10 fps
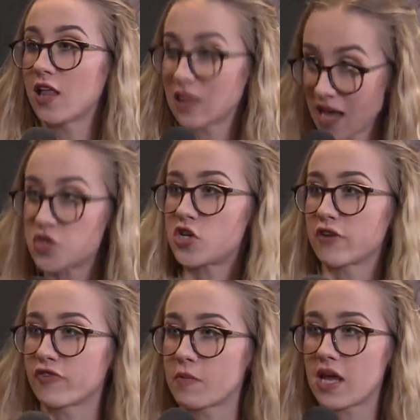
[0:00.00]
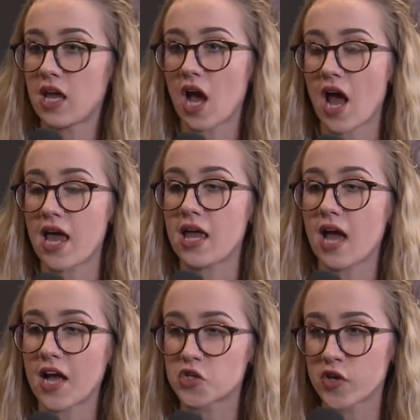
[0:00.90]
Last year for me, I
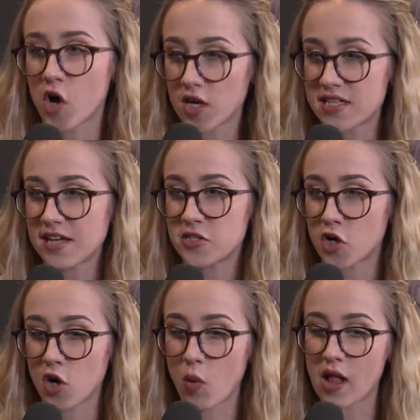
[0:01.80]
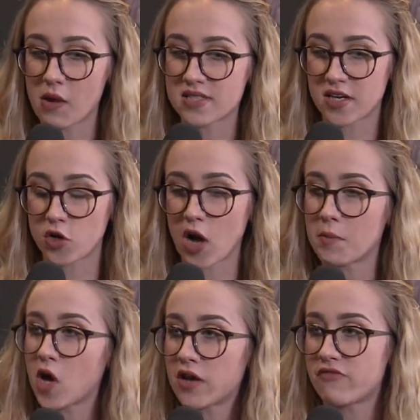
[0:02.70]
actually contacted her while I was at a
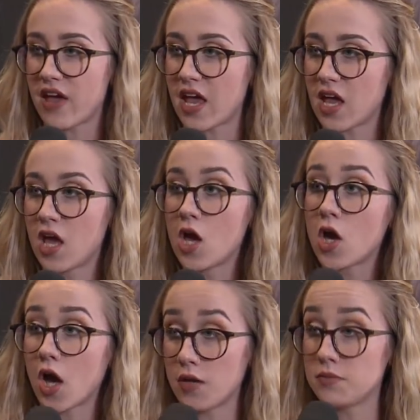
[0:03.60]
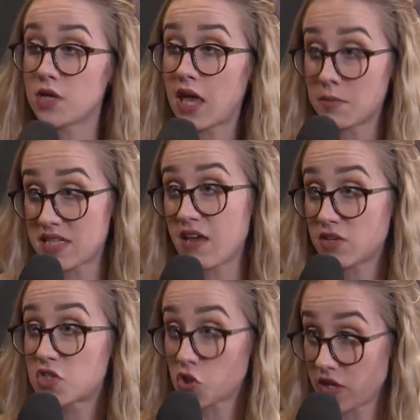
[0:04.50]
CrimeCon event, uh, Kim
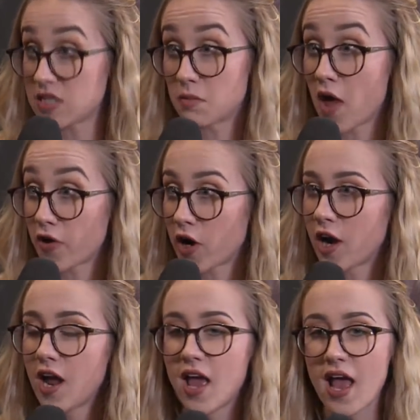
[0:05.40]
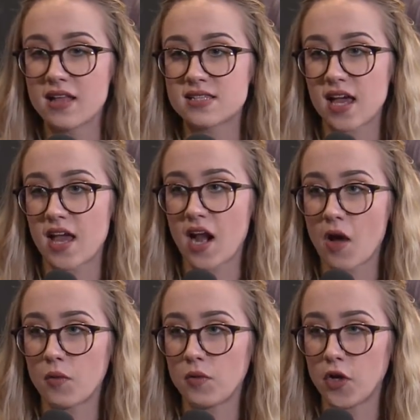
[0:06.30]
Davis, Julia's mother, and said,
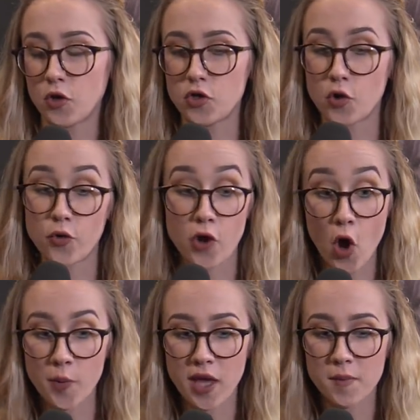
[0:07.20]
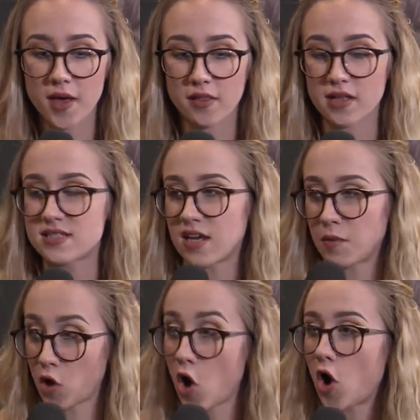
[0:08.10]
I, you know, you don't know me, but let's set
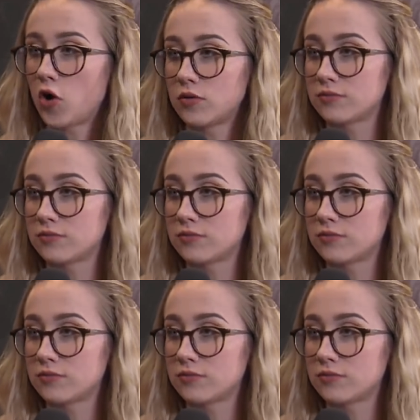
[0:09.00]
up a call.